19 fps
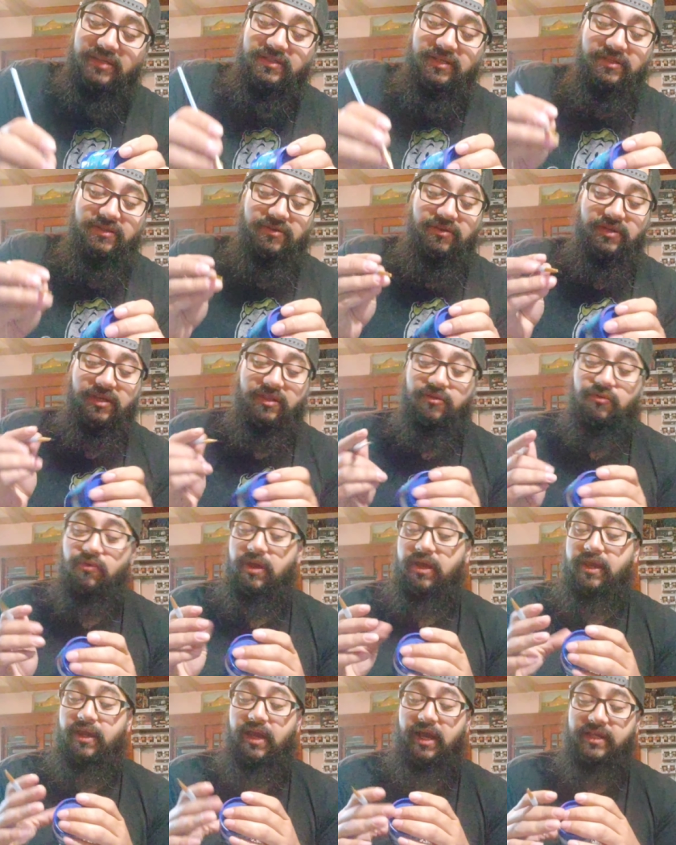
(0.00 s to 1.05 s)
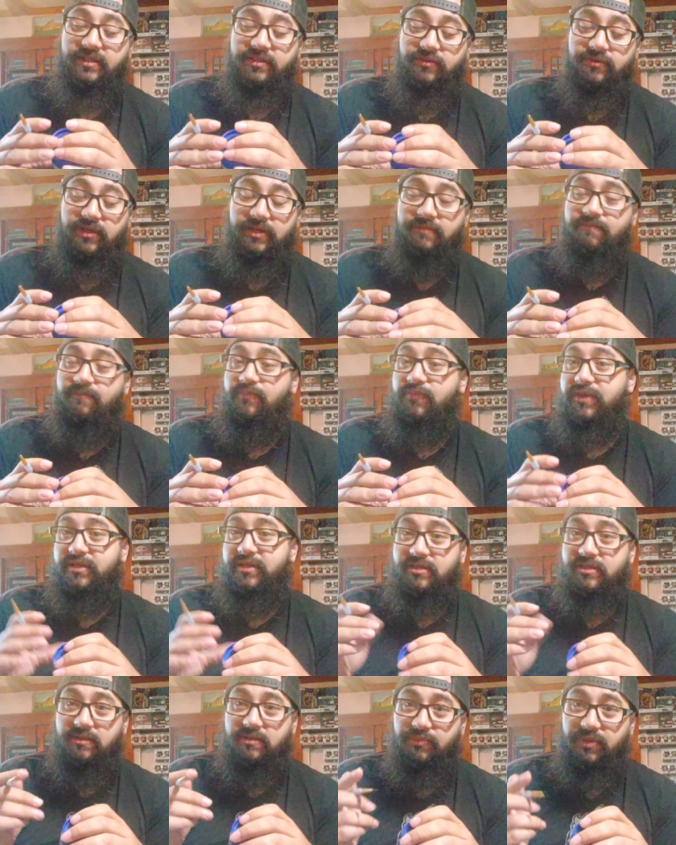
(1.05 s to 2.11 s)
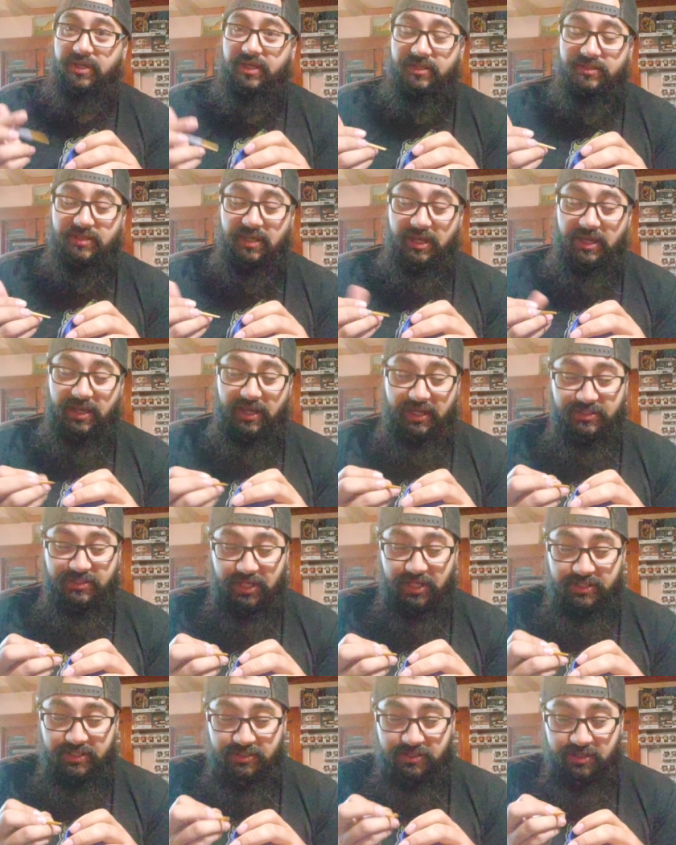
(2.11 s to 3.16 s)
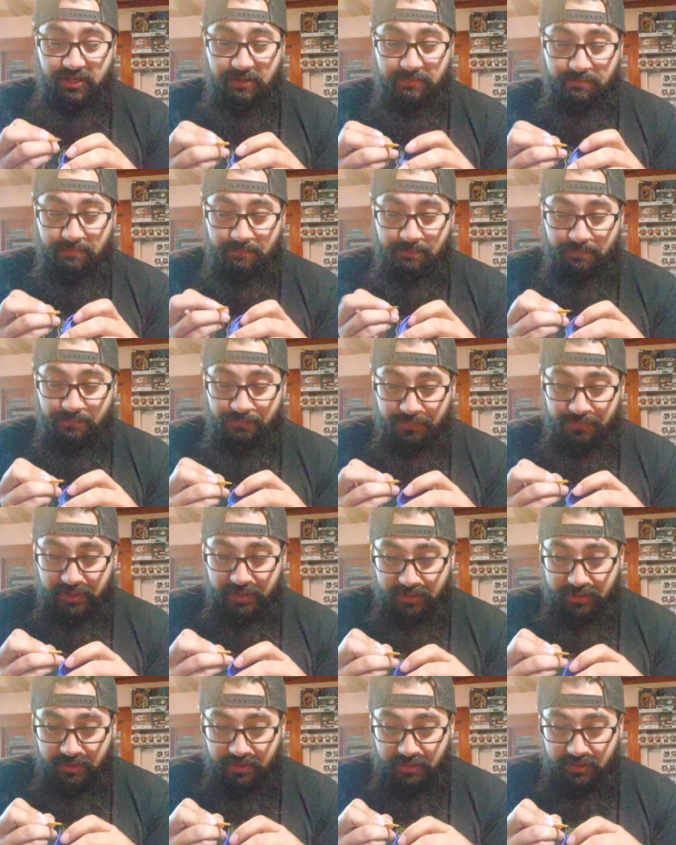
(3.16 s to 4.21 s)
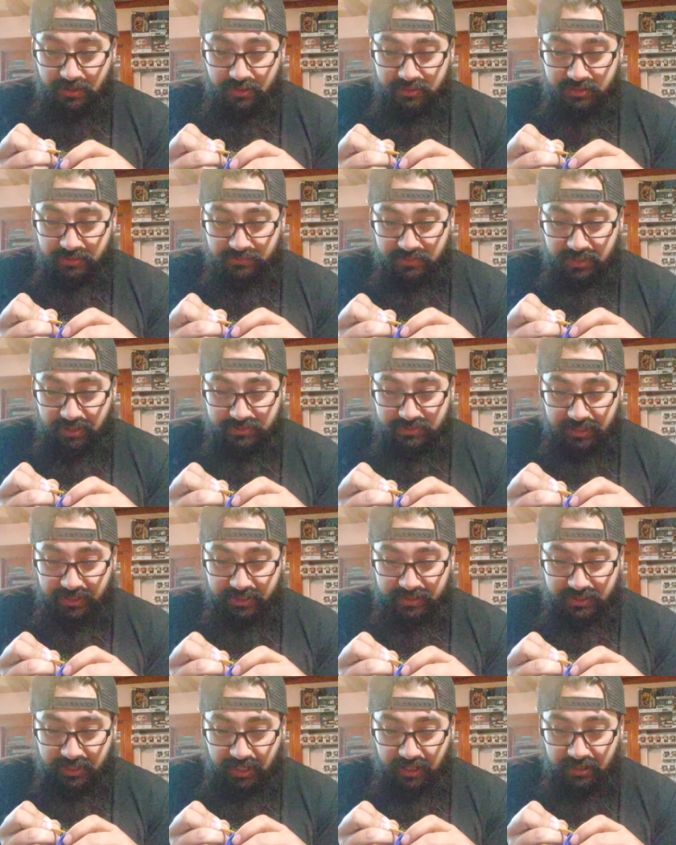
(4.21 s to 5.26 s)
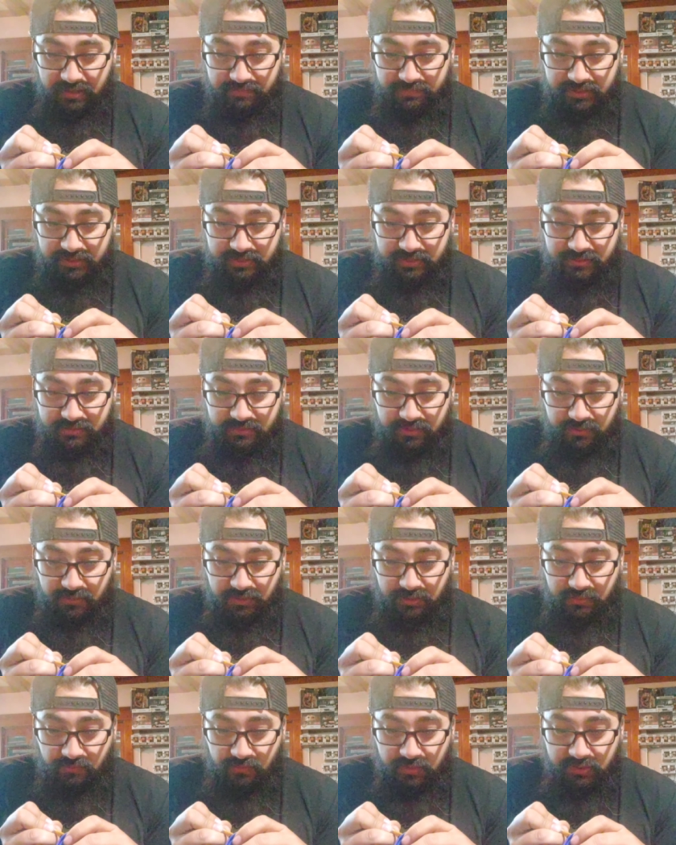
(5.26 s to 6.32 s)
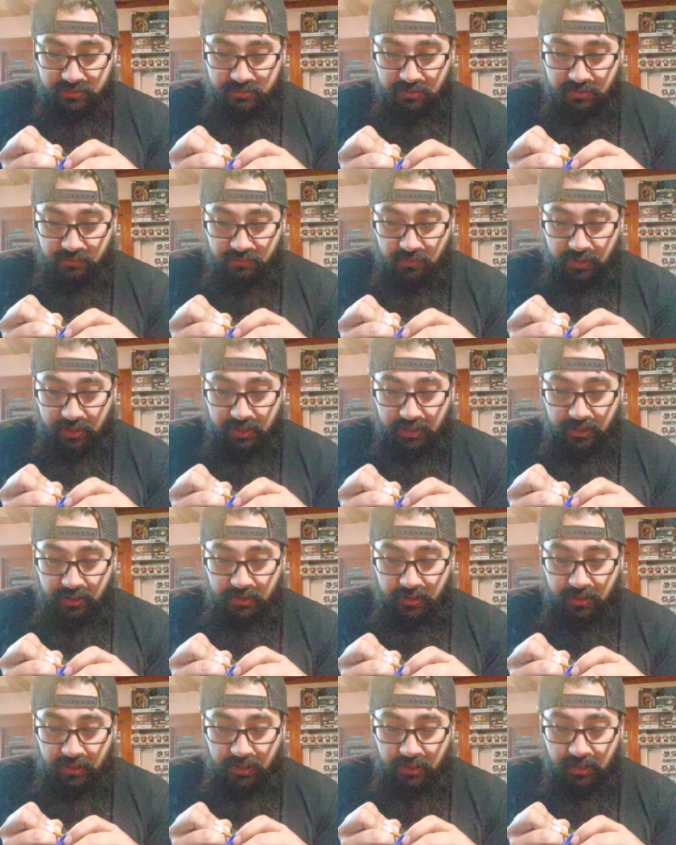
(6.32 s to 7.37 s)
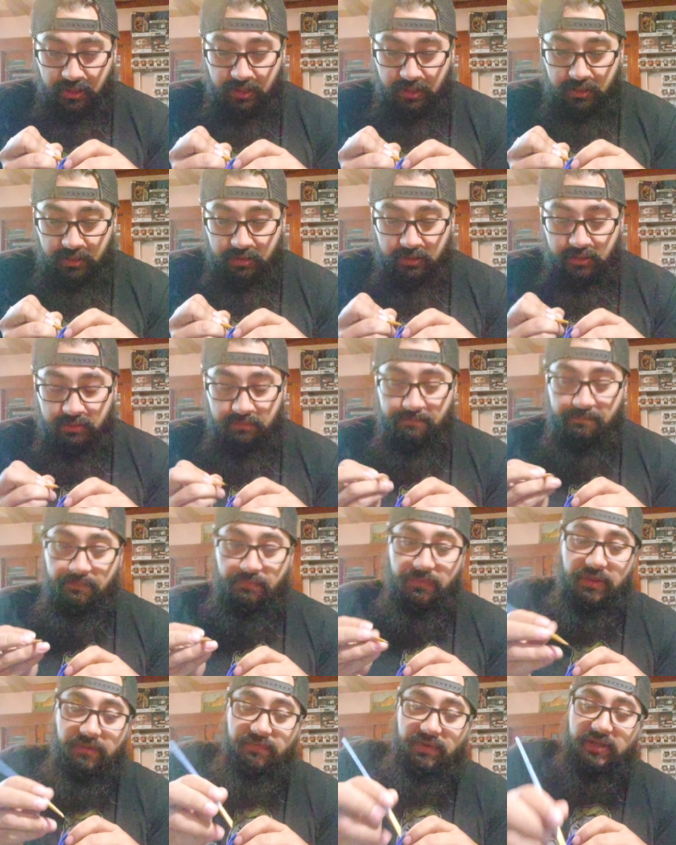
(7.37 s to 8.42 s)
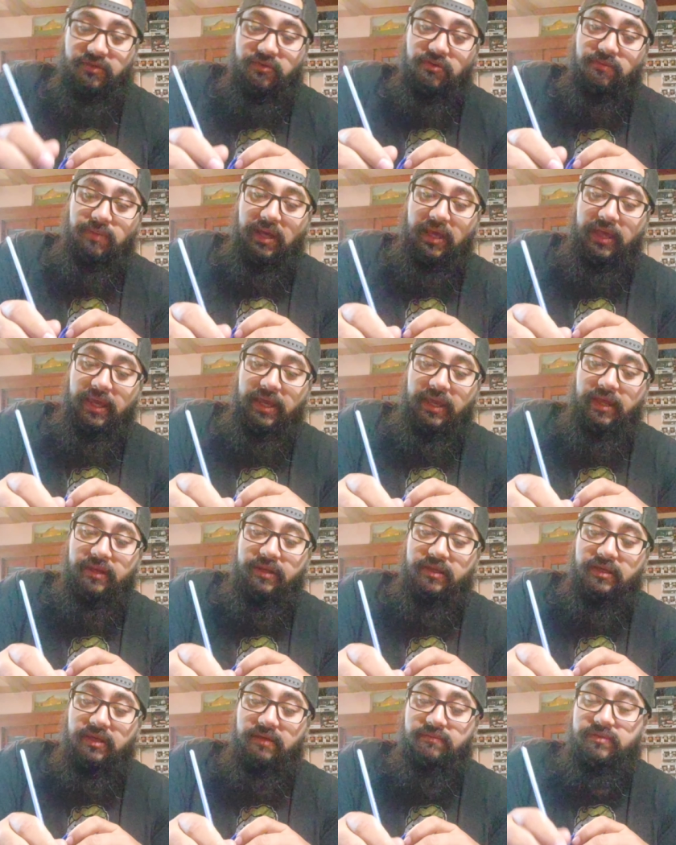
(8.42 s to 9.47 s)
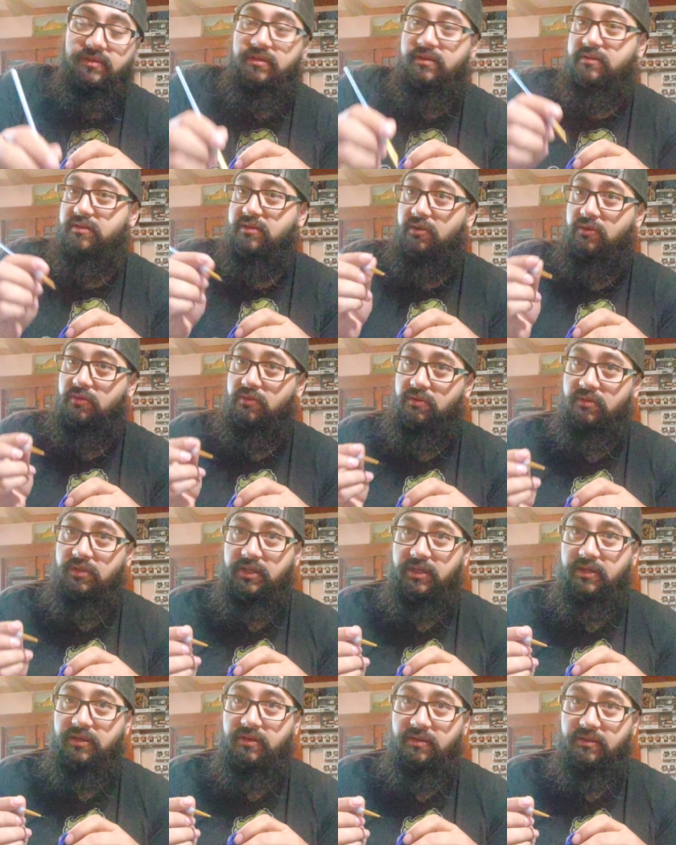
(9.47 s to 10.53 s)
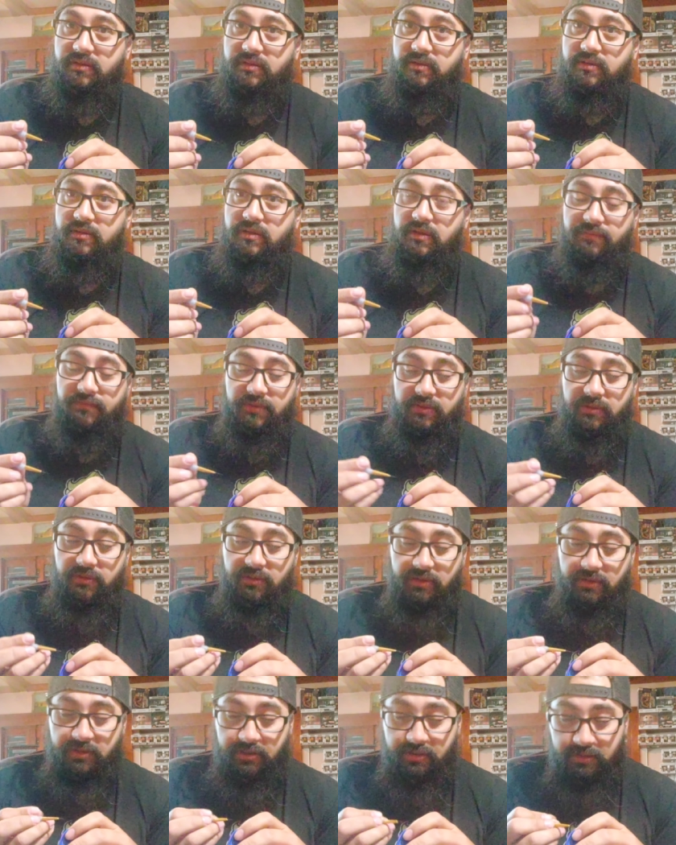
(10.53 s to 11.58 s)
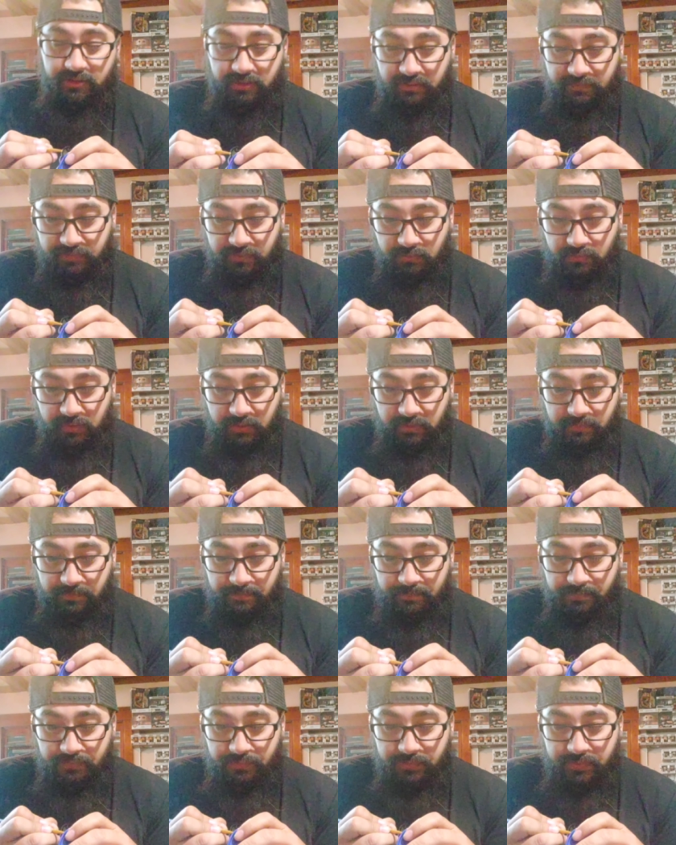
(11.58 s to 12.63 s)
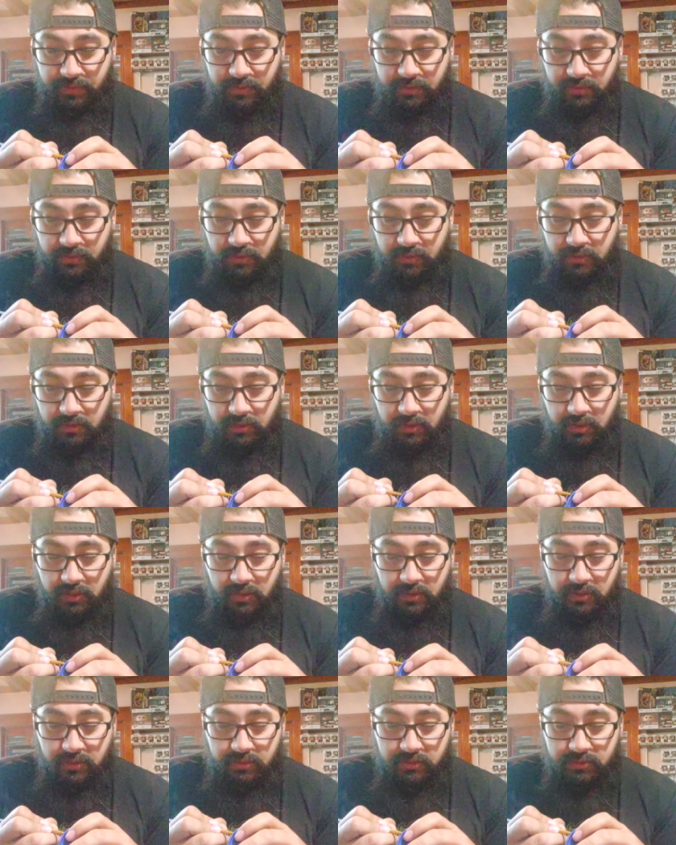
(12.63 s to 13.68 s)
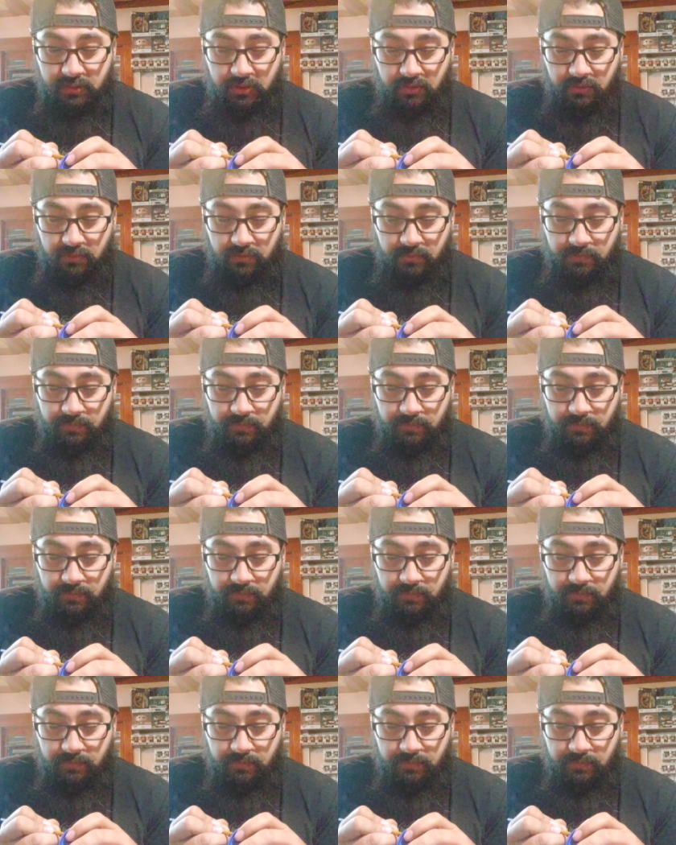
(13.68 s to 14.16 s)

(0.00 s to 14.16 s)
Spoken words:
can do it either way. I do it. It just depends. I change it up. Sometimes I get tired of just doing it one certain way, and if I do it by hand, it gives it a totally different look, if you will. So,